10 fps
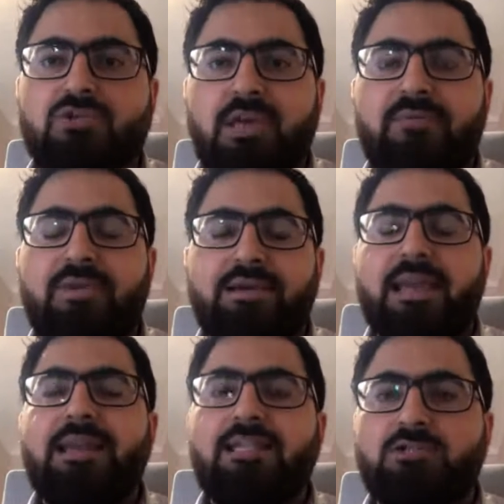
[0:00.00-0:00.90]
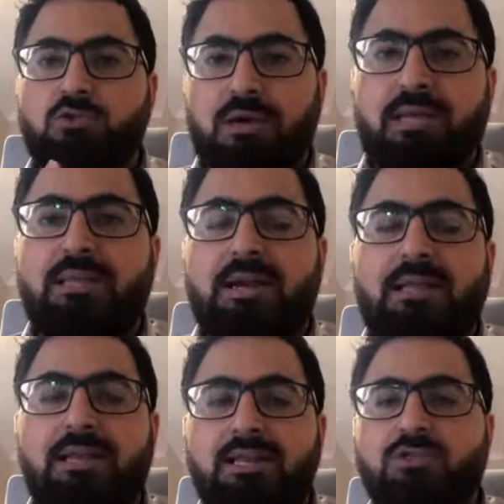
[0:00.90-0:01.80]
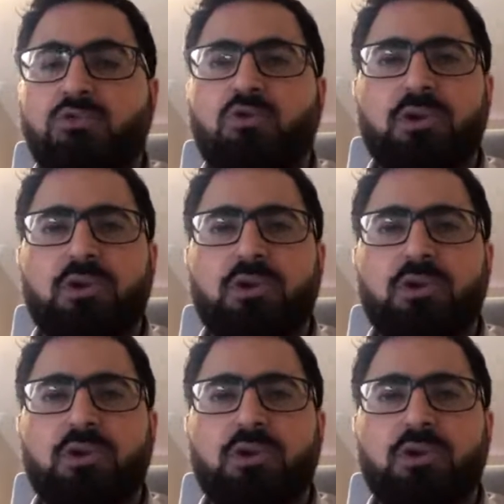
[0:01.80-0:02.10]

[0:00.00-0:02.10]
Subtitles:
So every day leads to another leads.